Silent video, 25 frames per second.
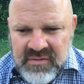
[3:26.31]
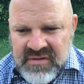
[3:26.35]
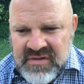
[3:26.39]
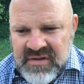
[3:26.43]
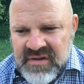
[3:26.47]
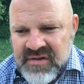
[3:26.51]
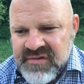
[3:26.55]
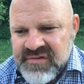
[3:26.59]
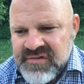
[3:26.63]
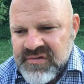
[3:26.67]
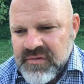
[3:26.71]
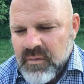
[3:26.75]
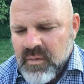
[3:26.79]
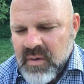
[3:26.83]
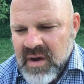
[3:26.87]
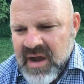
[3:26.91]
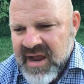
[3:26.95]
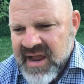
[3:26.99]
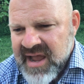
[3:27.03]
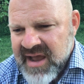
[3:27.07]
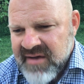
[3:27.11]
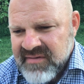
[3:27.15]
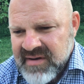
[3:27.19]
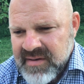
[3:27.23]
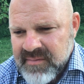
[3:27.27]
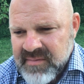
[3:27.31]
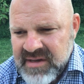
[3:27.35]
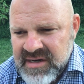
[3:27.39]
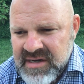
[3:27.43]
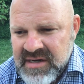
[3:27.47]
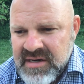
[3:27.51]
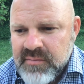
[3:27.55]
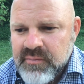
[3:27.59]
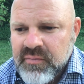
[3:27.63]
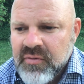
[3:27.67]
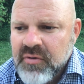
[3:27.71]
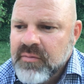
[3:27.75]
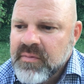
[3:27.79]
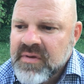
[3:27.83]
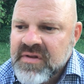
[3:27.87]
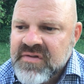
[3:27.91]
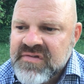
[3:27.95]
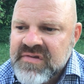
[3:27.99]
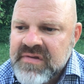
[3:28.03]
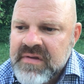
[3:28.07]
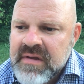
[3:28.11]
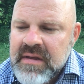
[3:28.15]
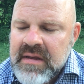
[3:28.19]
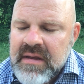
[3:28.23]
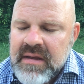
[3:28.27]
with this, or why haven't I made any
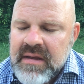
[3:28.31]
improvements?